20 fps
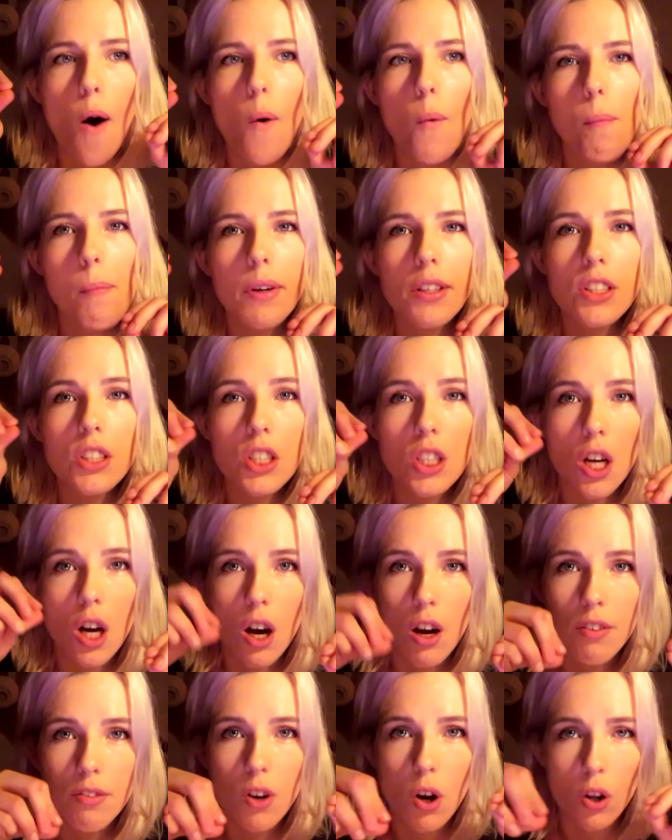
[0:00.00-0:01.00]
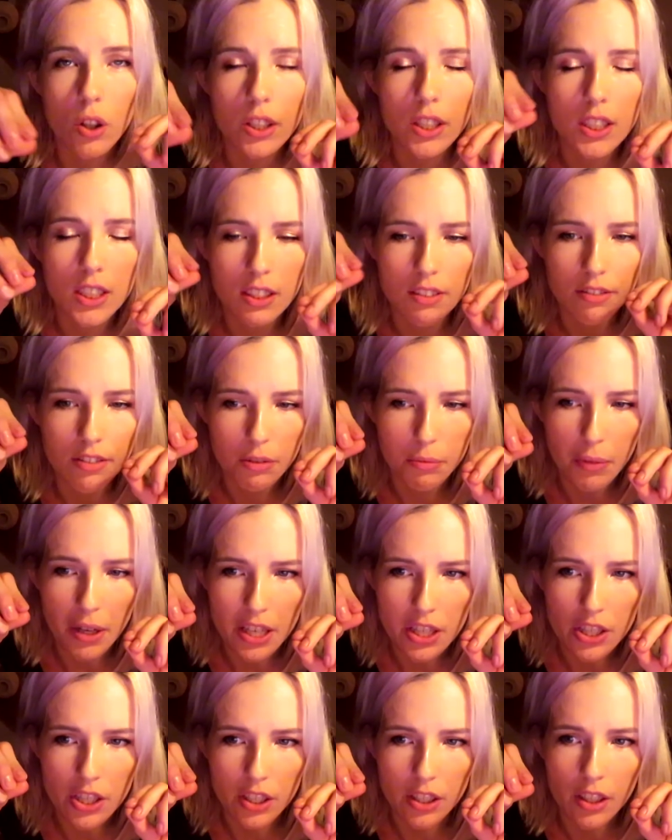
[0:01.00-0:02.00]
how much of all this
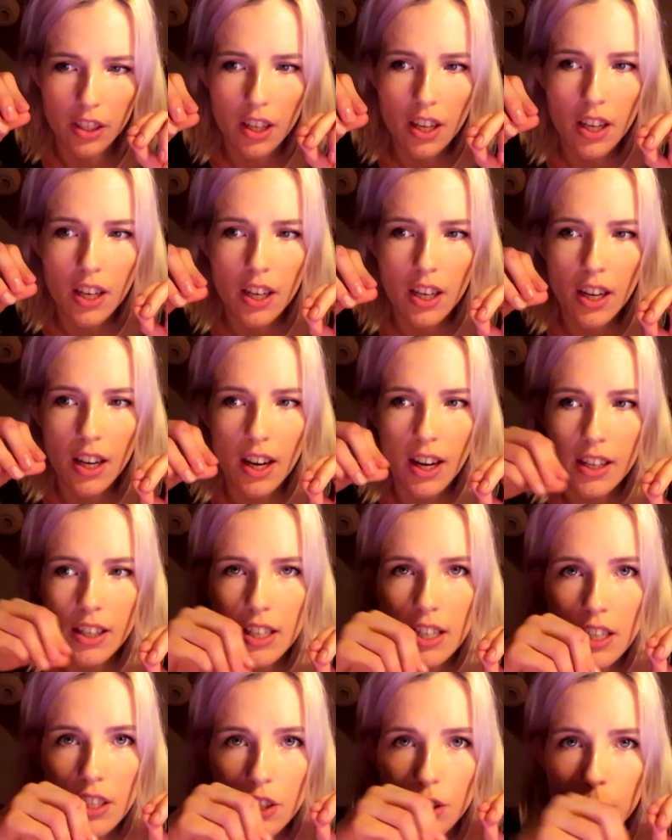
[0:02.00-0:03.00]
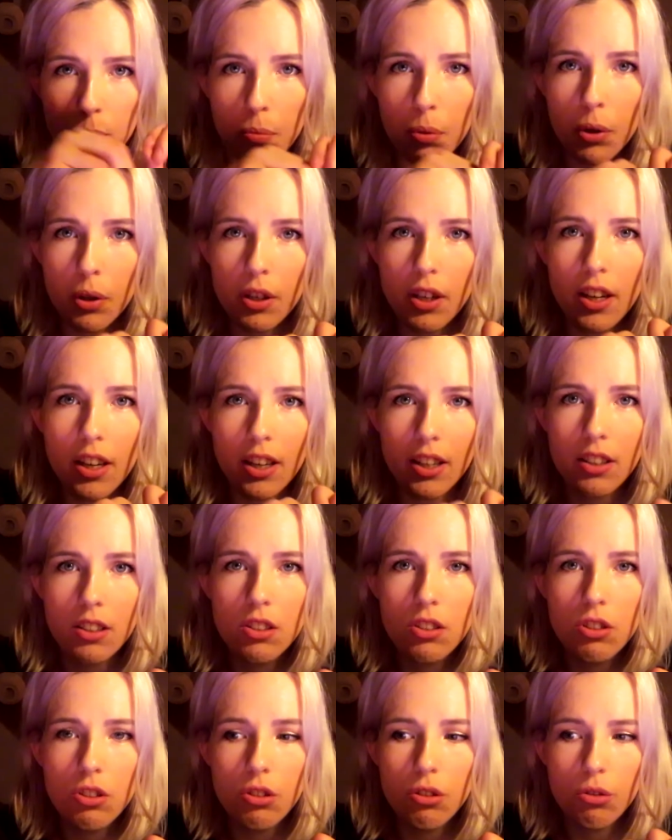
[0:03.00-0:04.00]
information I need to put
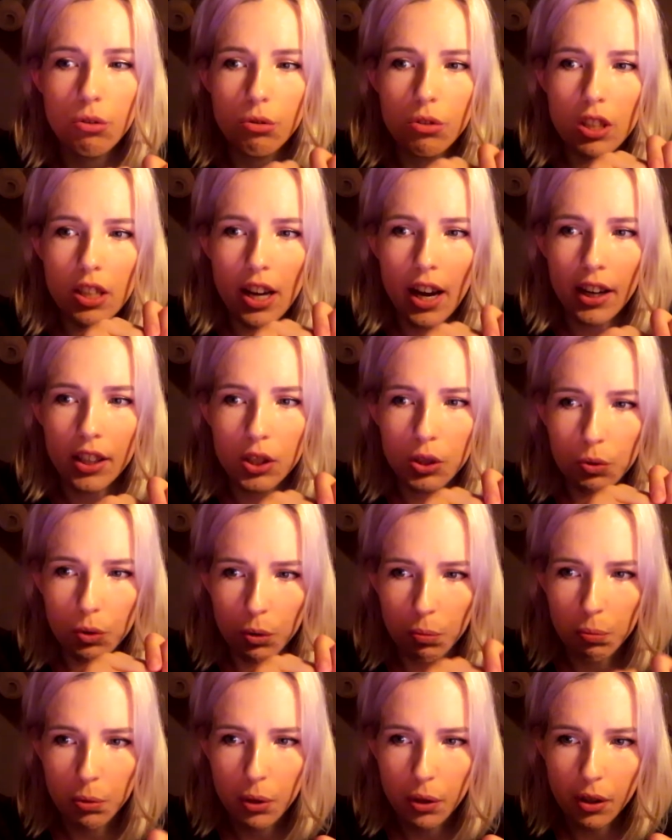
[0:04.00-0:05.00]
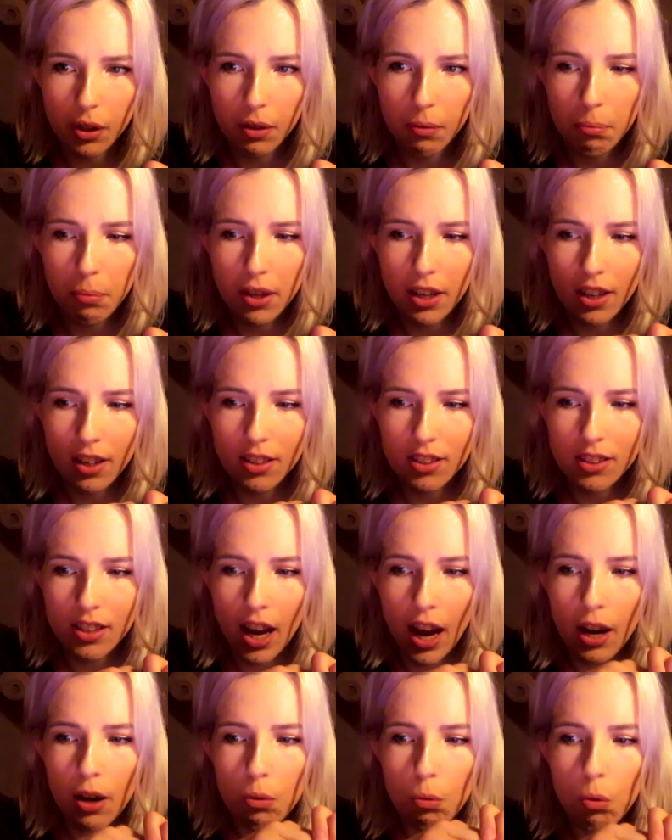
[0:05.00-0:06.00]
into the actual book, because
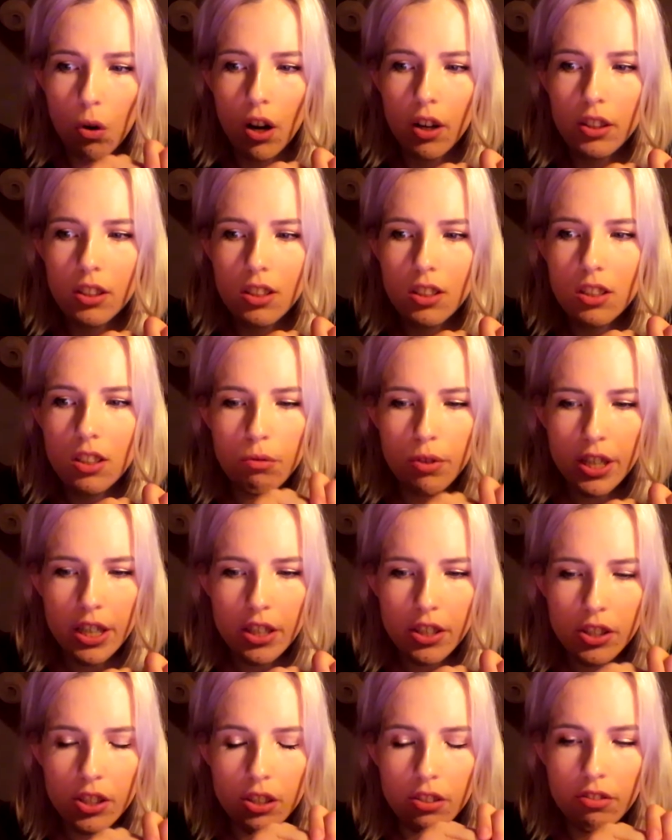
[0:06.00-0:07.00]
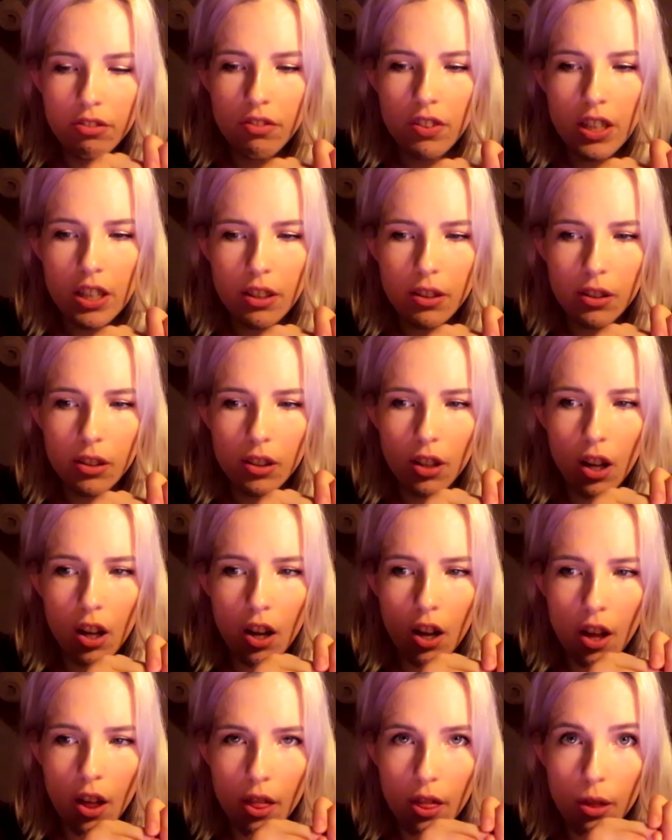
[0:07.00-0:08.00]
I want the reader to feel
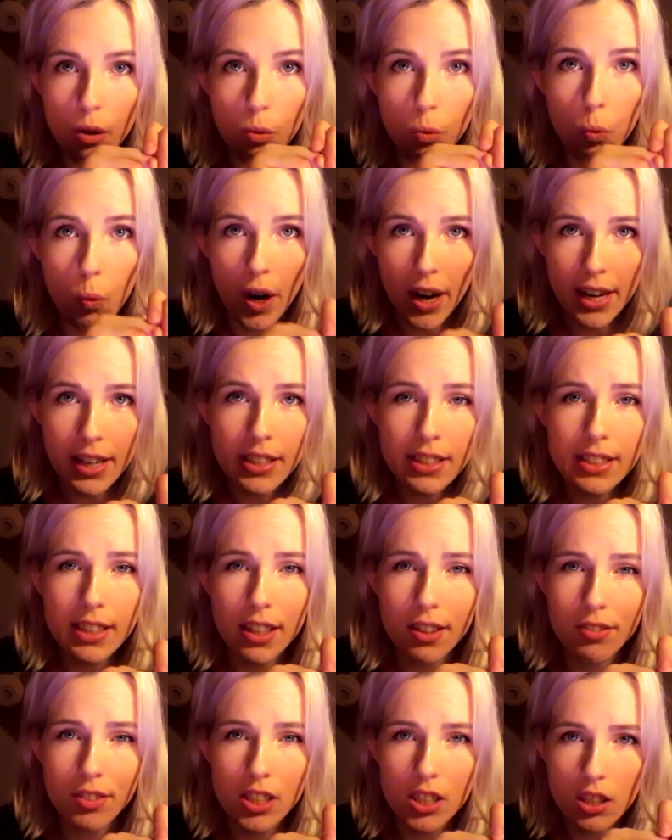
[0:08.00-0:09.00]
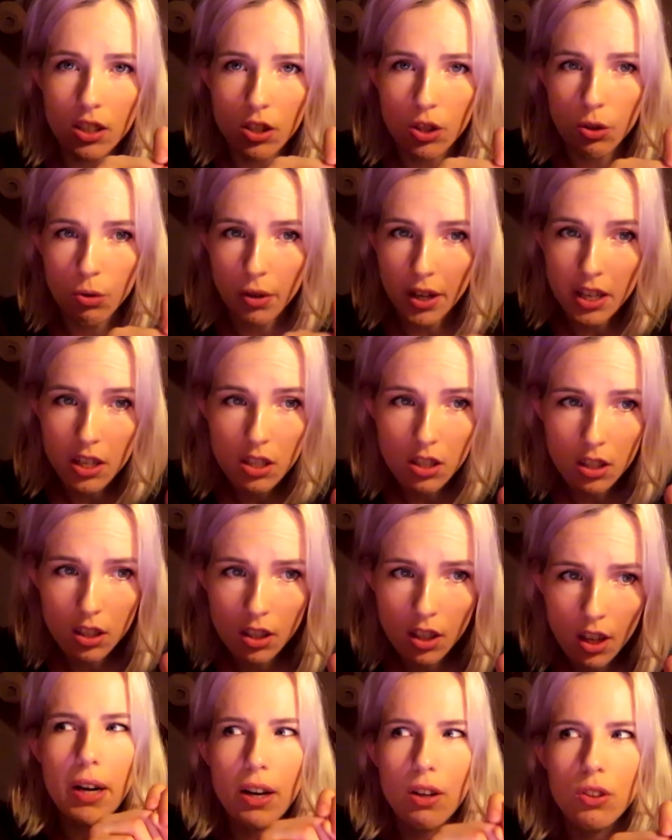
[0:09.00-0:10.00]
the weight of the
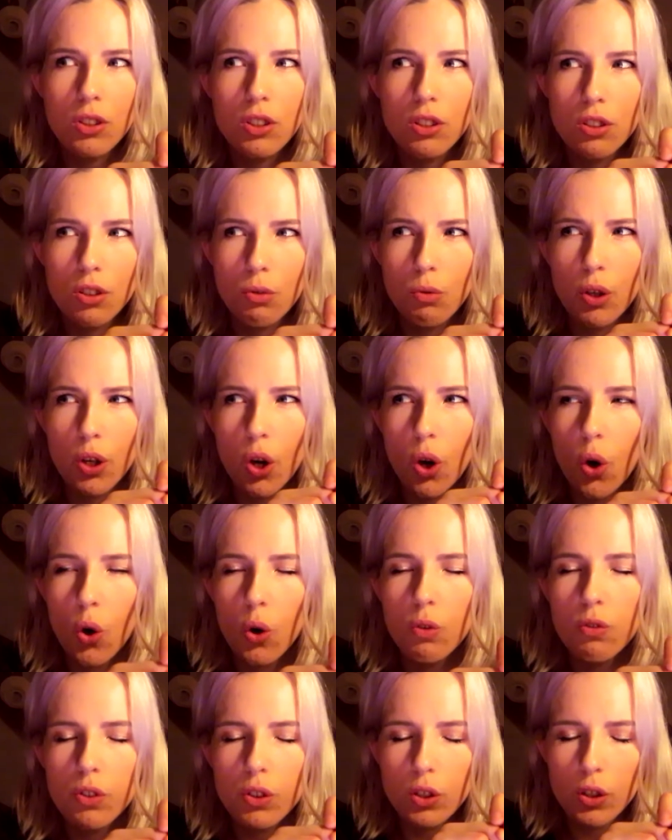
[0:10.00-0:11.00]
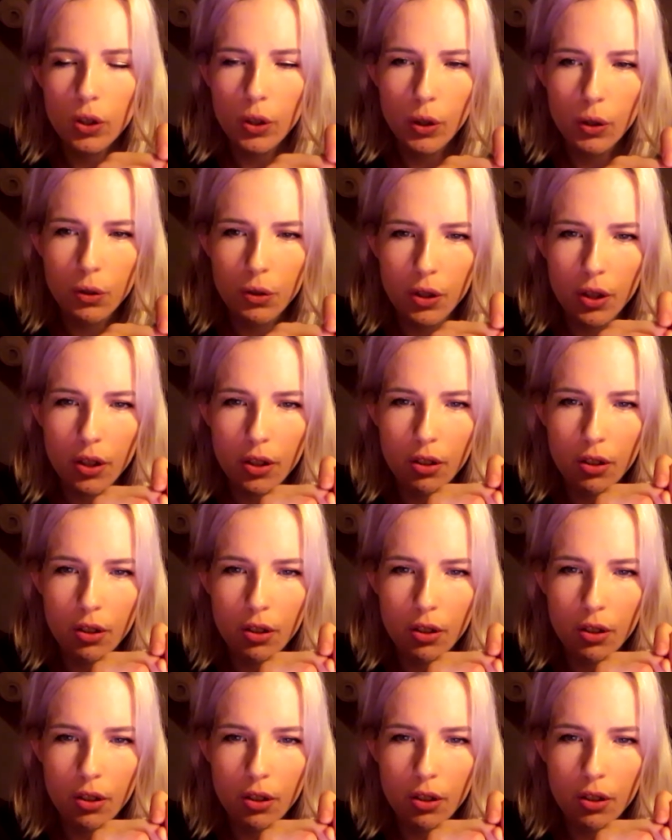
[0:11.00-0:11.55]
situation, but I also don't want to overload